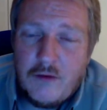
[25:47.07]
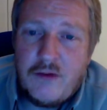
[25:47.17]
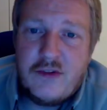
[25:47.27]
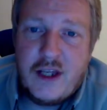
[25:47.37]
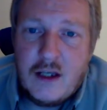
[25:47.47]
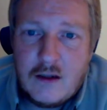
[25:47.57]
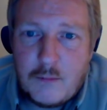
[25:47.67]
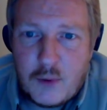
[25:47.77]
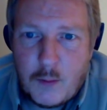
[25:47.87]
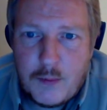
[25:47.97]
thing
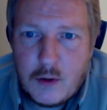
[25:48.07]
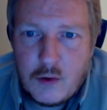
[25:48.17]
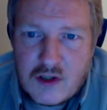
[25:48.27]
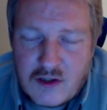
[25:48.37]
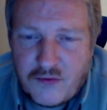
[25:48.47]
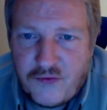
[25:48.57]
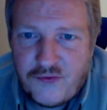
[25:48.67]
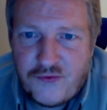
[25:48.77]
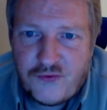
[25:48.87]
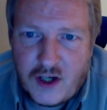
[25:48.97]
proposed
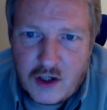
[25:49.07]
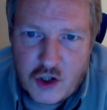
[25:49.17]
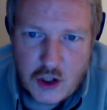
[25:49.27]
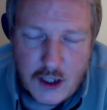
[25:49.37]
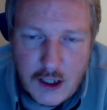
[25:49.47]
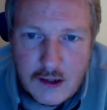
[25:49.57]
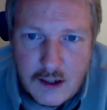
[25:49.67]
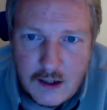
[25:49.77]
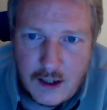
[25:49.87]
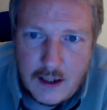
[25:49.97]
functionality
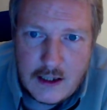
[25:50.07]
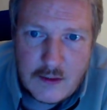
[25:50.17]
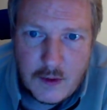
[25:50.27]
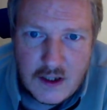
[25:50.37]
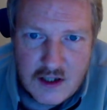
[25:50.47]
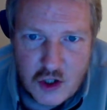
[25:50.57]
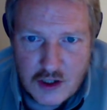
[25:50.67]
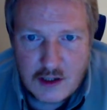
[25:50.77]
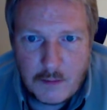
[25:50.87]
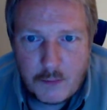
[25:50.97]
enhancement is
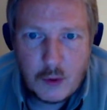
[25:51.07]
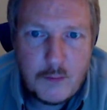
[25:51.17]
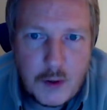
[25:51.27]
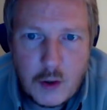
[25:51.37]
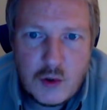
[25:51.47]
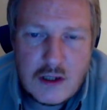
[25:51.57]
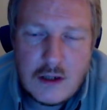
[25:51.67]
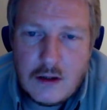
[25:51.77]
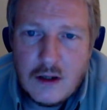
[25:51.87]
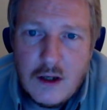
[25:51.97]
just a proposal.